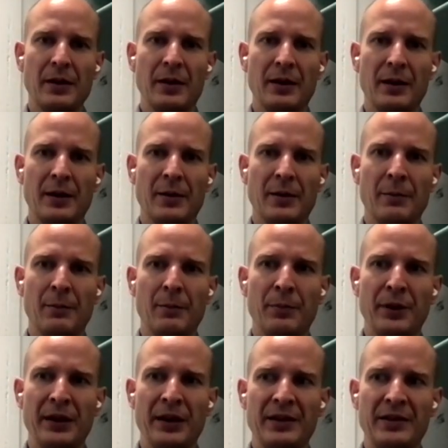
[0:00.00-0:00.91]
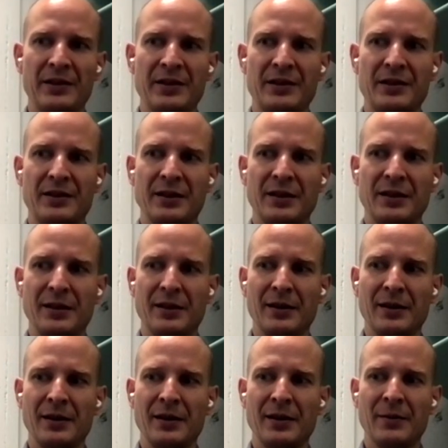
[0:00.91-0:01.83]
um, but it's
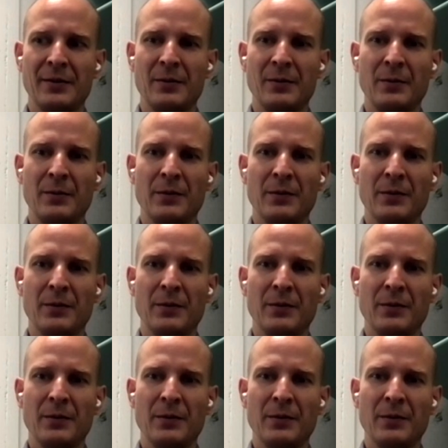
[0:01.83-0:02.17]
uh,